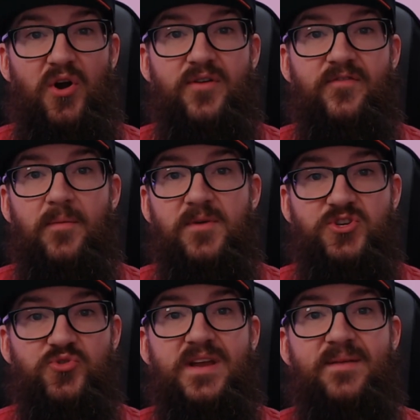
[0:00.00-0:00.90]
from a
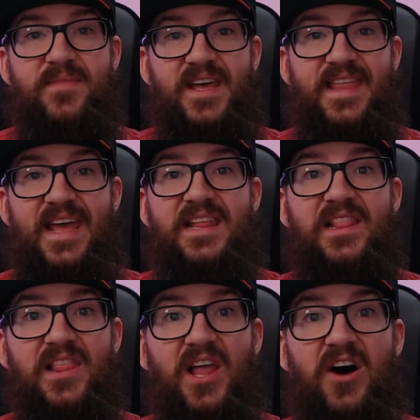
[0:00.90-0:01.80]
dream that they
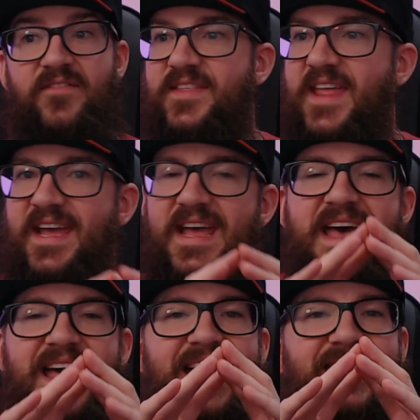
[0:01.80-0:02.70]
loved.
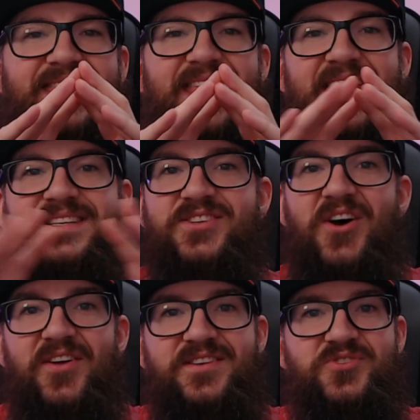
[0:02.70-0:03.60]
They
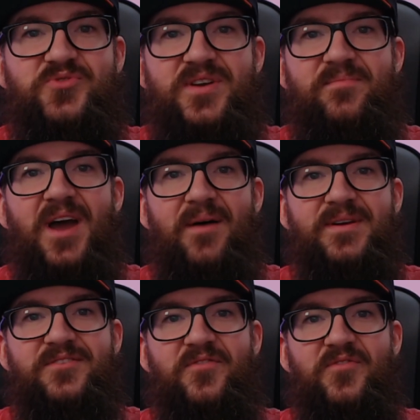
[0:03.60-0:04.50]
saw this dream
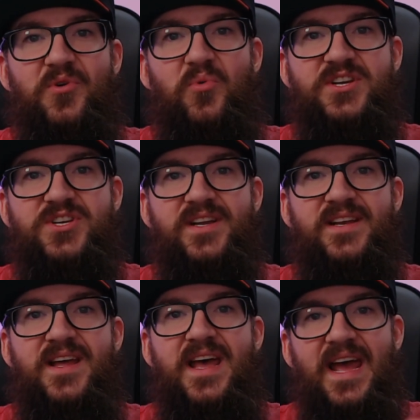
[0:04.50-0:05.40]
coming to fruition,
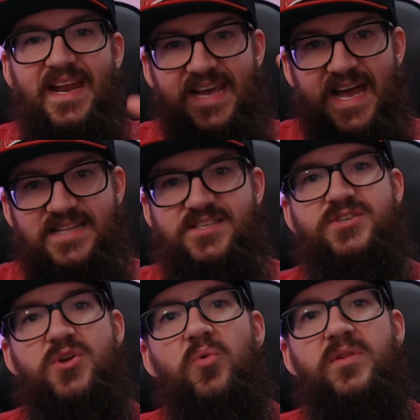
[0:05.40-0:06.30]
and it got
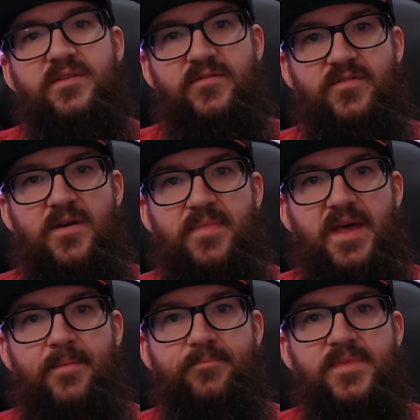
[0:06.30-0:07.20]
stolen from
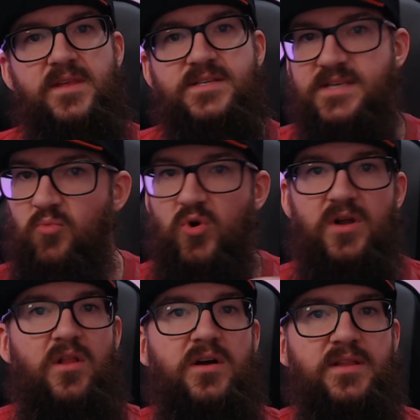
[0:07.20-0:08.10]
them somewhere
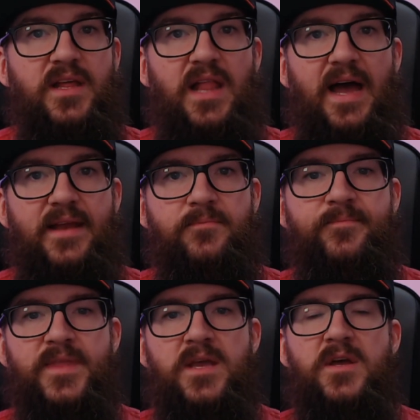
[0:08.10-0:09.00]
along the line.
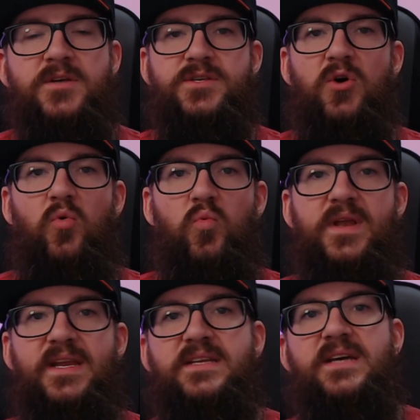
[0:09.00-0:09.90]
So we
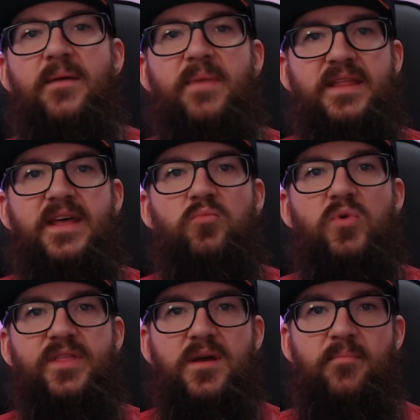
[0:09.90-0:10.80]
need to come at them
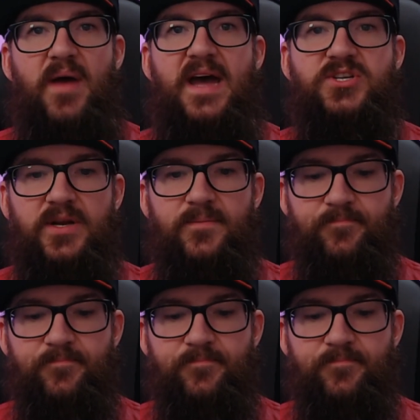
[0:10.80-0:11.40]
with compassion.